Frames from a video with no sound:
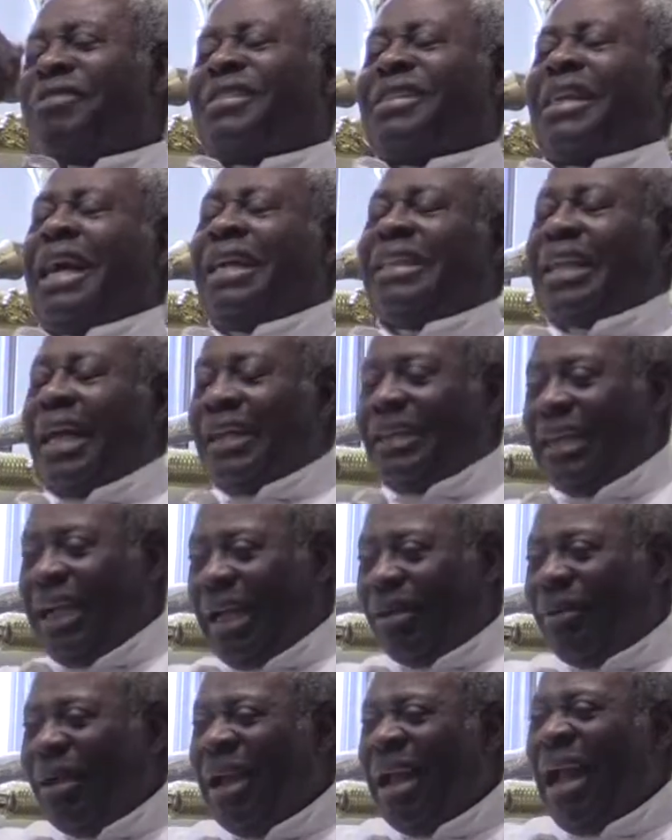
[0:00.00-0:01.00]
scattered
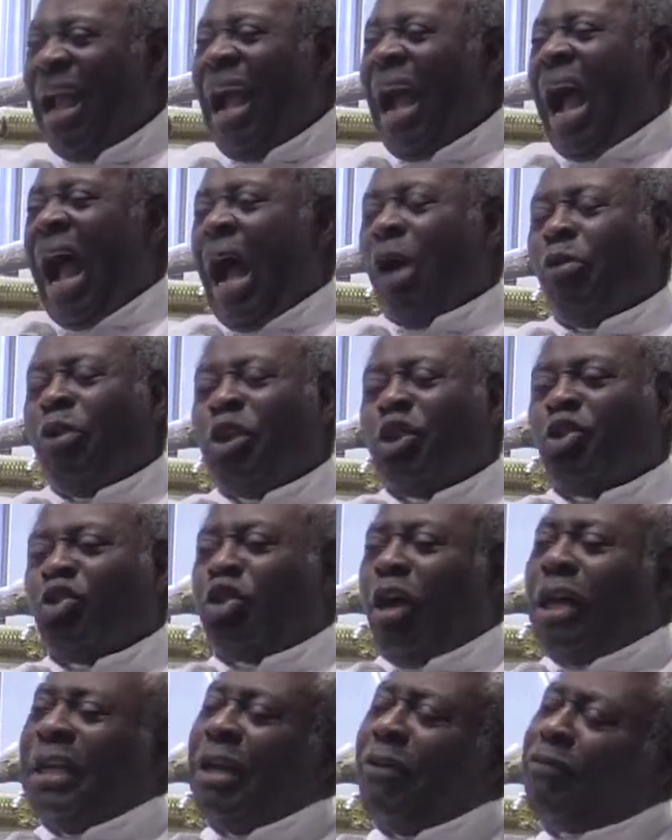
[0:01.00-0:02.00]
them. I will
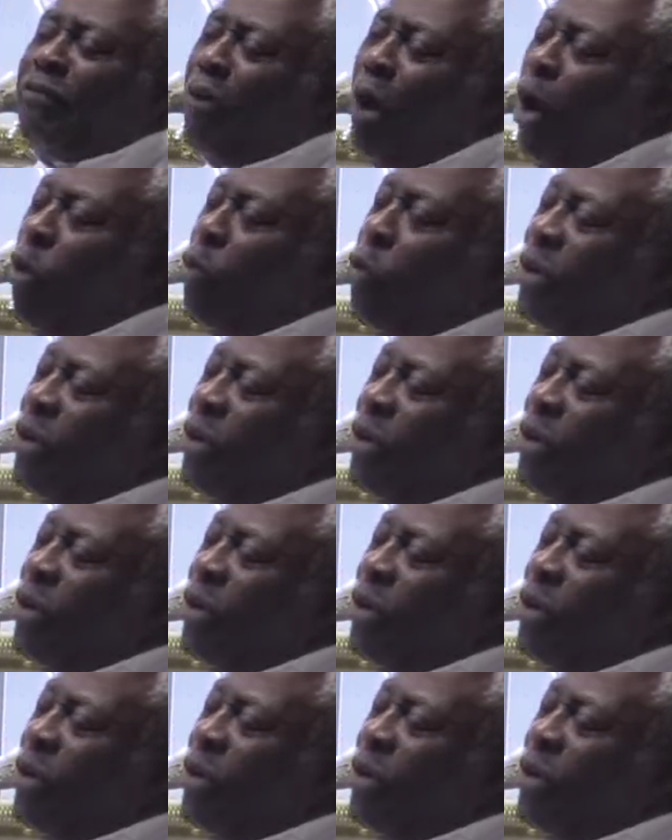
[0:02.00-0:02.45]
strike the four